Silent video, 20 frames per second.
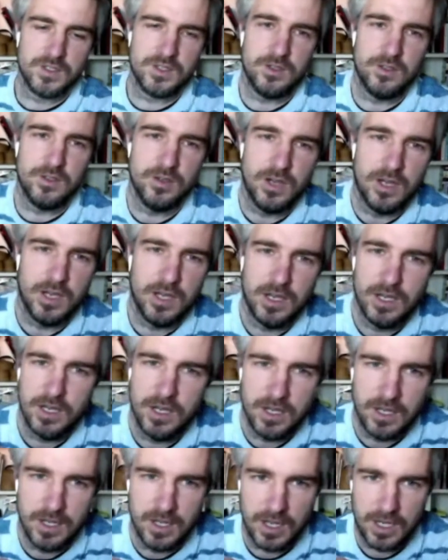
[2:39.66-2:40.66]

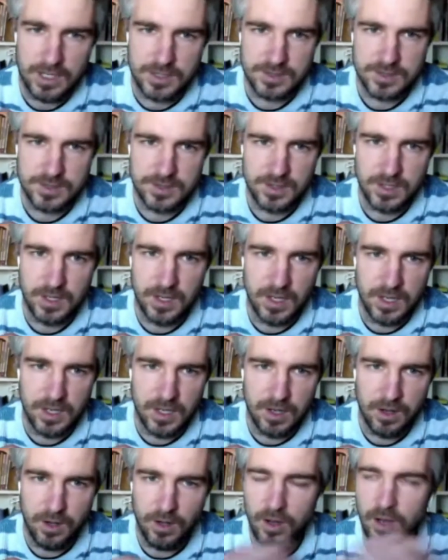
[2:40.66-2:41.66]
uh, as uh,
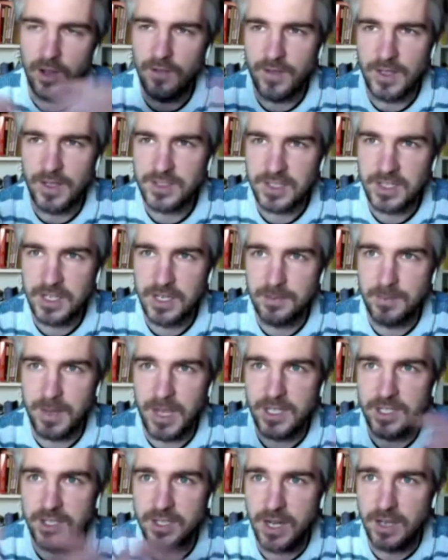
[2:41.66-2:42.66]
all of us can
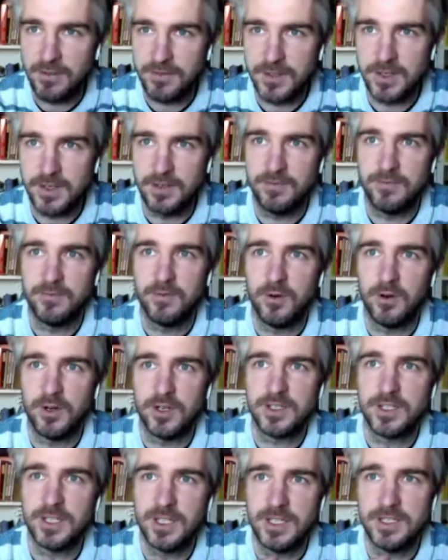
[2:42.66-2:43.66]
imagine, after
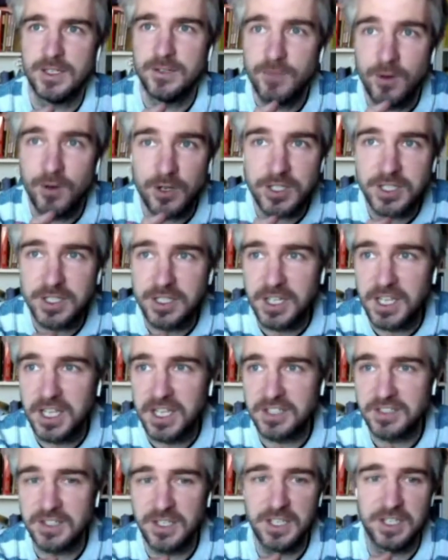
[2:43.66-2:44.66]
14, 14 days
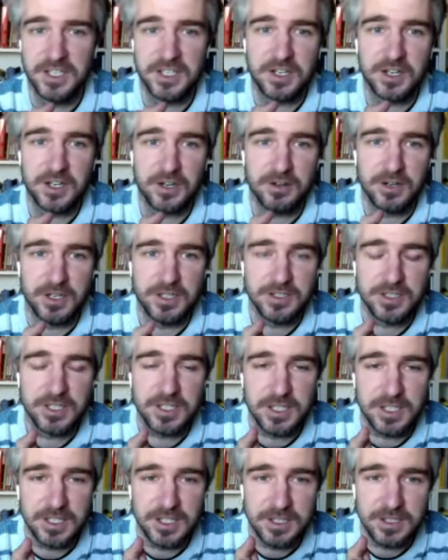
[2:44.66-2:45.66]
in
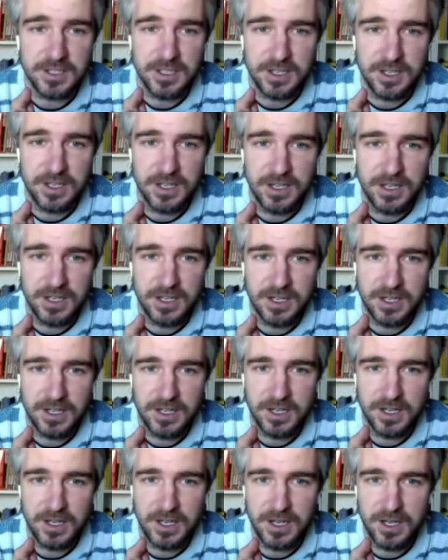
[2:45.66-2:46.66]
quarantine,
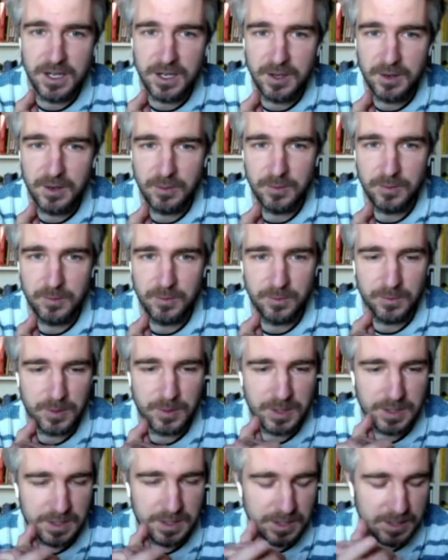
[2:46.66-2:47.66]
uh,
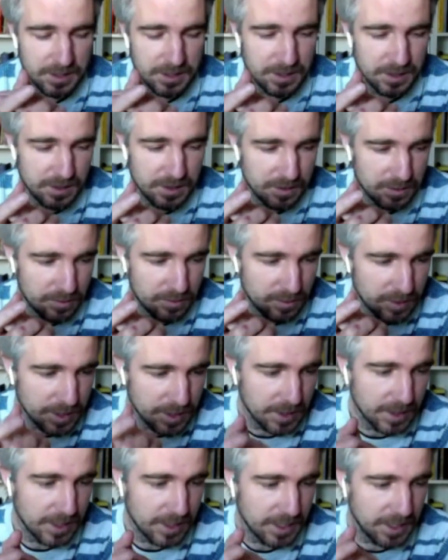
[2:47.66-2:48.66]
we
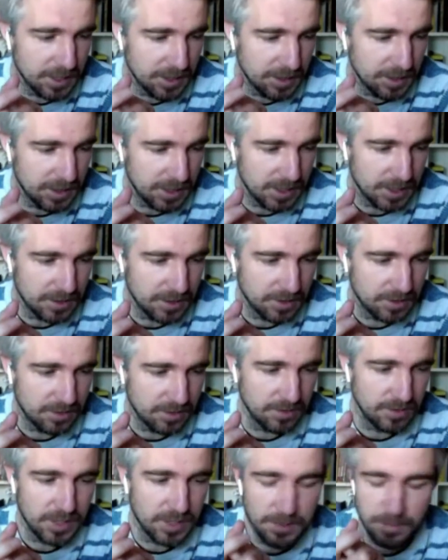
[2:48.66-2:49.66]
really need
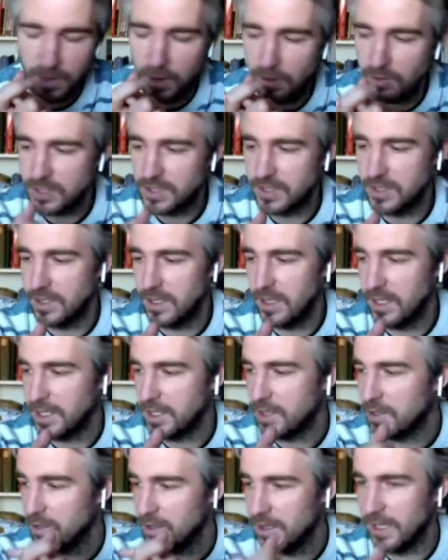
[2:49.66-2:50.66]
to emotionally
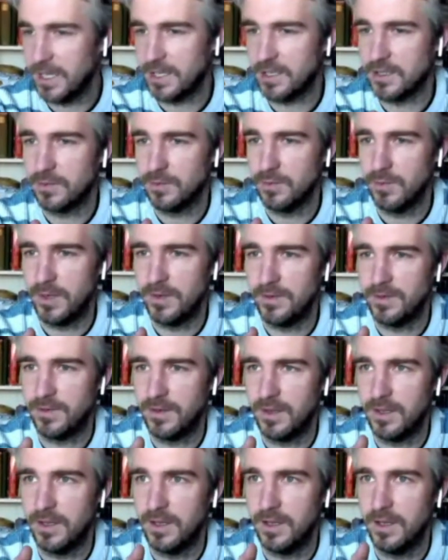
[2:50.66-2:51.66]
connect with
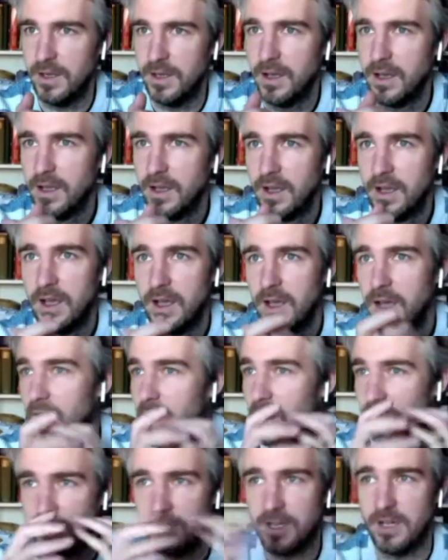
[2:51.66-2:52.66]
uh,
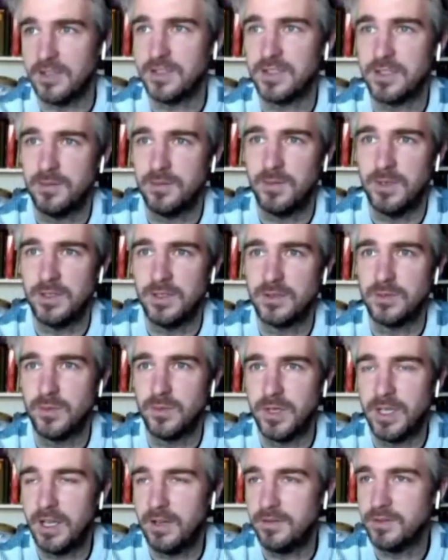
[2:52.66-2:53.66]
our customers. We
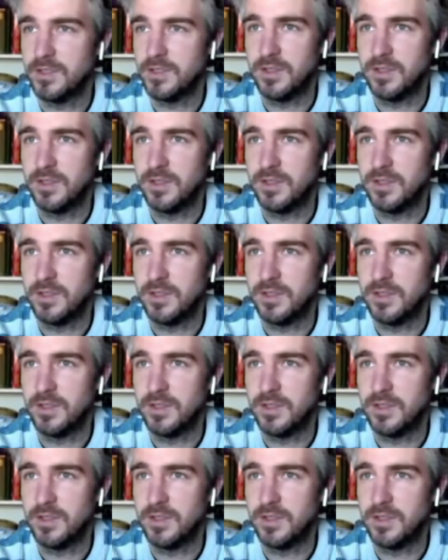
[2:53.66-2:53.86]
have to